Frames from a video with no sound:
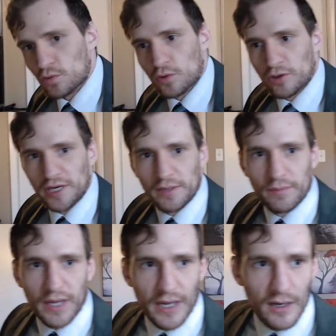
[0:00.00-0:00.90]
worried
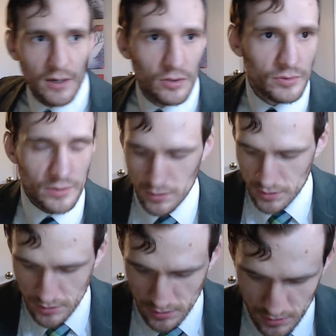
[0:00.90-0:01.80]
about
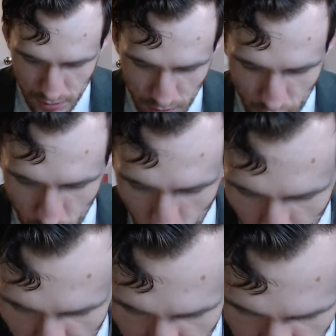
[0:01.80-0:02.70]

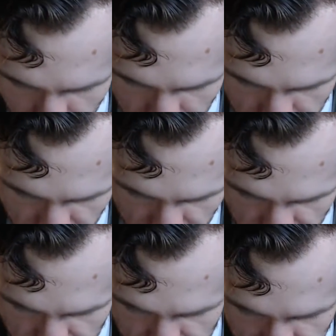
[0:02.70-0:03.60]
what it
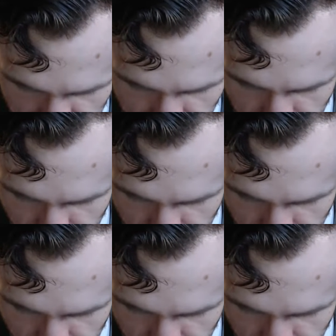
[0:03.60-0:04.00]
means,